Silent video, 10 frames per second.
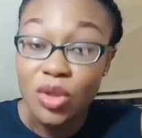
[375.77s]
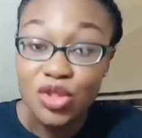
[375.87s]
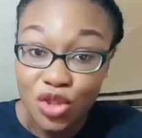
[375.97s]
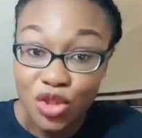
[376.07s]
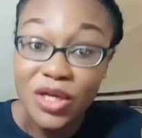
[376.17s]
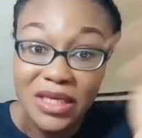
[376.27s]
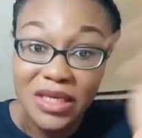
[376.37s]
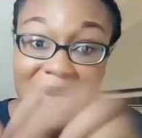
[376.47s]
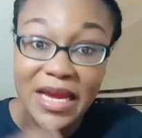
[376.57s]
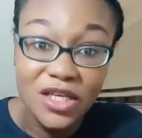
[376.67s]
strong
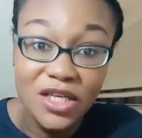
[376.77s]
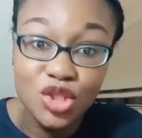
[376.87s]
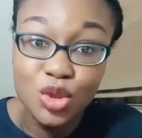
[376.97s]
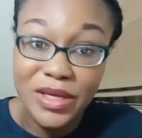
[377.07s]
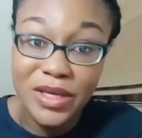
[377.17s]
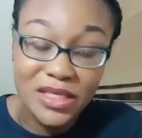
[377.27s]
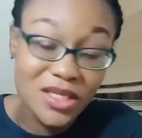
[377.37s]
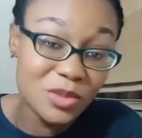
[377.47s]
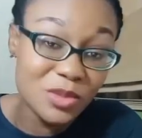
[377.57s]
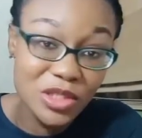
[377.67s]
underlying issues when it
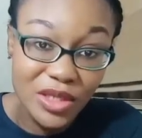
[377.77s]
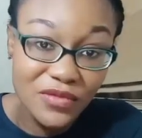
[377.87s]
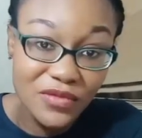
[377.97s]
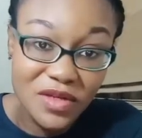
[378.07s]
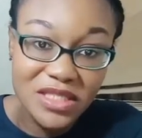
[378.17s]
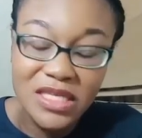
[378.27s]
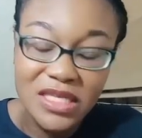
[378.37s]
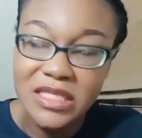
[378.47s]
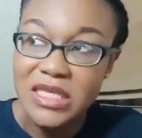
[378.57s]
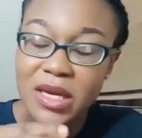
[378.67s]
comes to
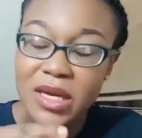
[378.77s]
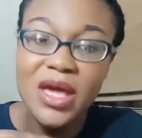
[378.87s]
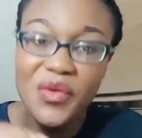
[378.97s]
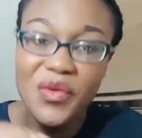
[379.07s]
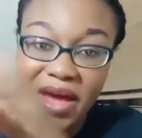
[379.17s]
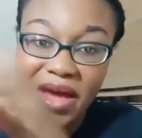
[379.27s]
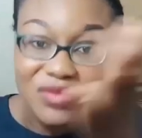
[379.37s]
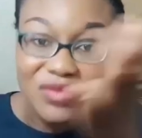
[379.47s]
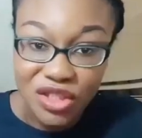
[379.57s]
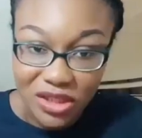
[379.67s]
infertility. We have
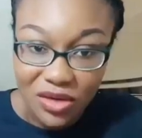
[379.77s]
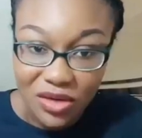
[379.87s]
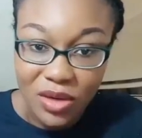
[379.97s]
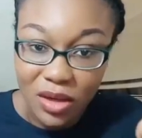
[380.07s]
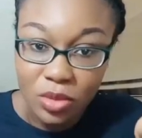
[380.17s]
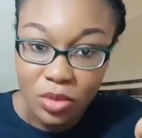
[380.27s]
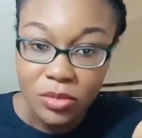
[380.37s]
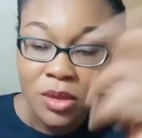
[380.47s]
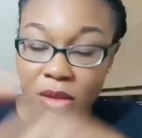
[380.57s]
the general